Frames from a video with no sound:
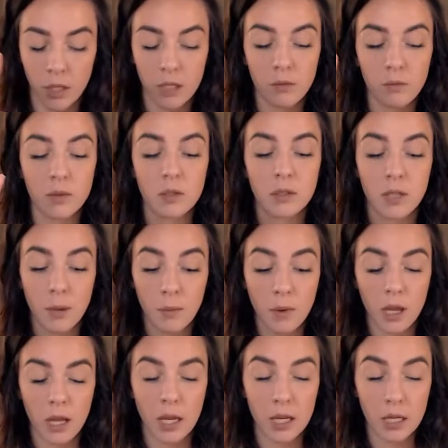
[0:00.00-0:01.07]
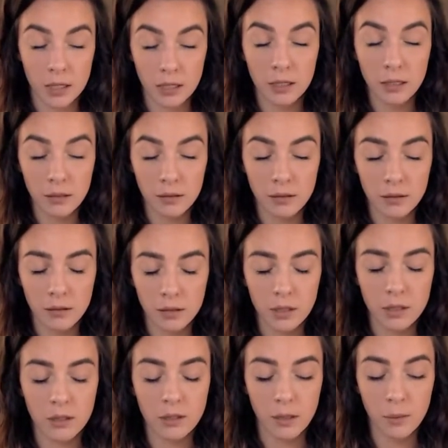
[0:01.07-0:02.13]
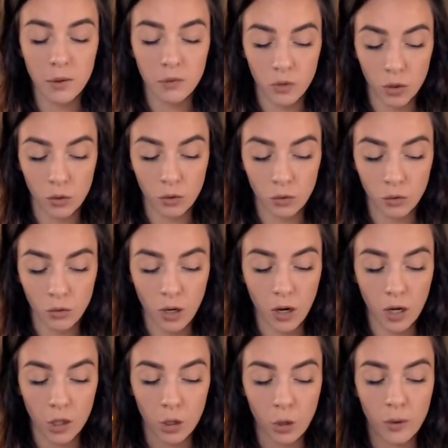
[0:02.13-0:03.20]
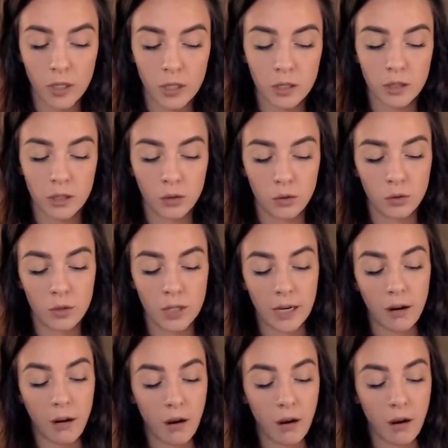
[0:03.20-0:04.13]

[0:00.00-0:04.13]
some of you are going to take